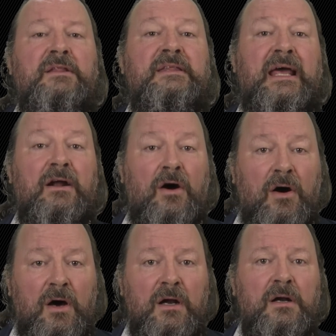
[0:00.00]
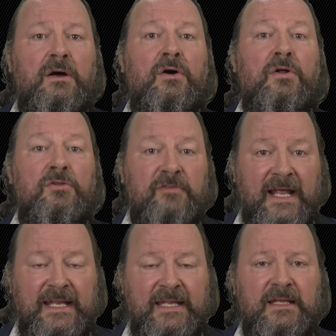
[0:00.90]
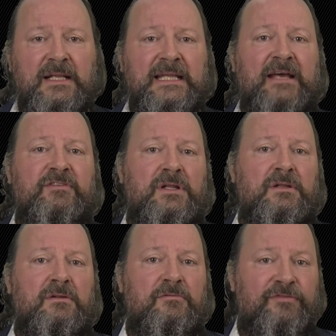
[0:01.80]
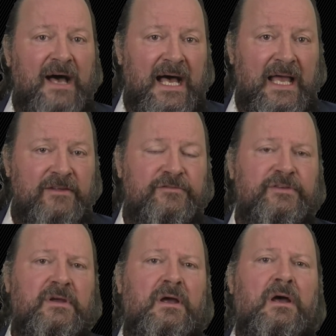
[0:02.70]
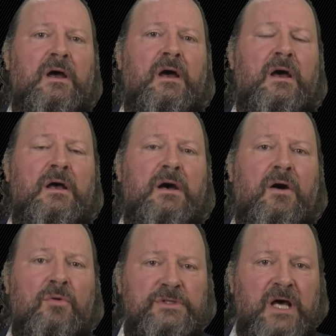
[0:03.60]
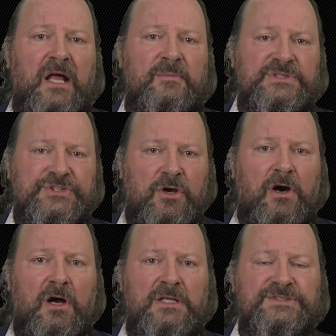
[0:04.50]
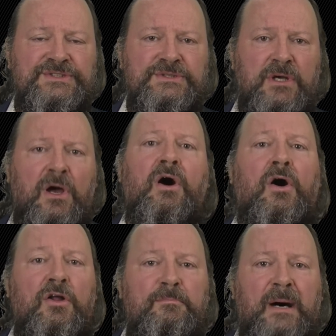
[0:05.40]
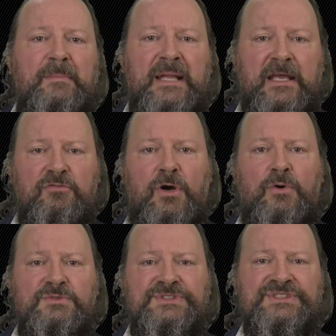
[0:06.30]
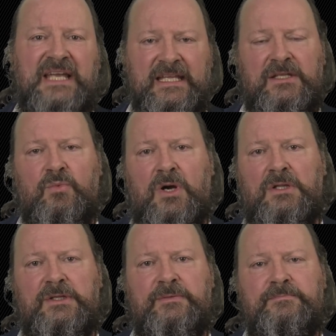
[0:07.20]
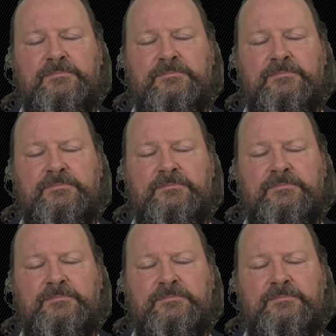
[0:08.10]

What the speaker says: there are already level 5 autonomous cars on public roads in the world.